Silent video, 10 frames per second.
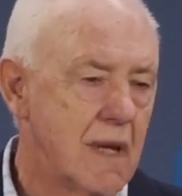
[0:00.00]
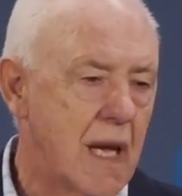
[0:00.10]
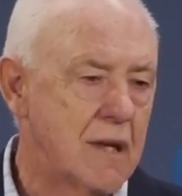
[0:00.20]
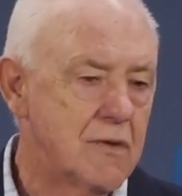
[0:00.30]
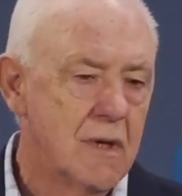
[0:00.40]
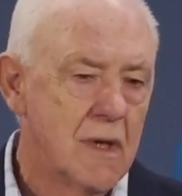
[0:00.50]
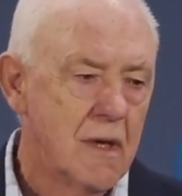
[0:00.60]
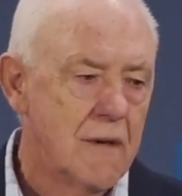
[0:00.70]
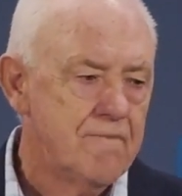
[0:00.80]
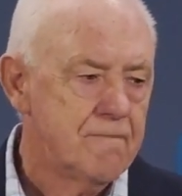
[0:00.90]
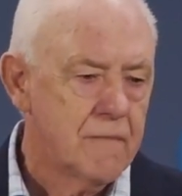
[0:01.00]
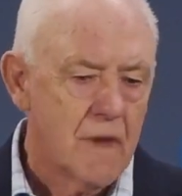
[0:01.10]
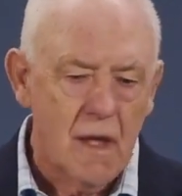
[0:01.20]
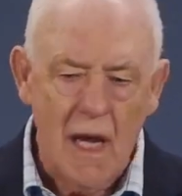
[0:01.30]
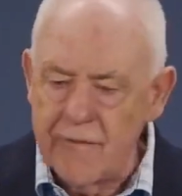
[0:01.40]
And
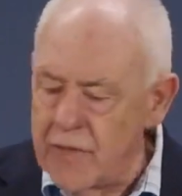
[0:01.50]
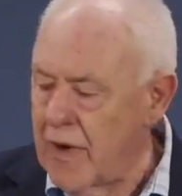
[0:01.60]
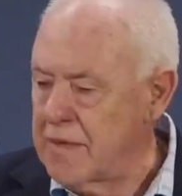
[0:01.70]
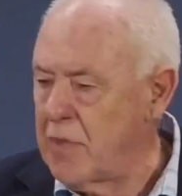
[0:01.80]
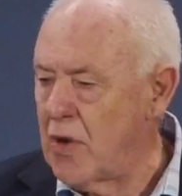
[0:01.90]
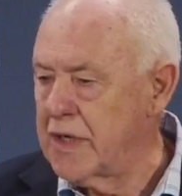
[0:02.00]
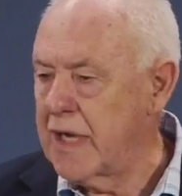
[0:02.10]
everyone born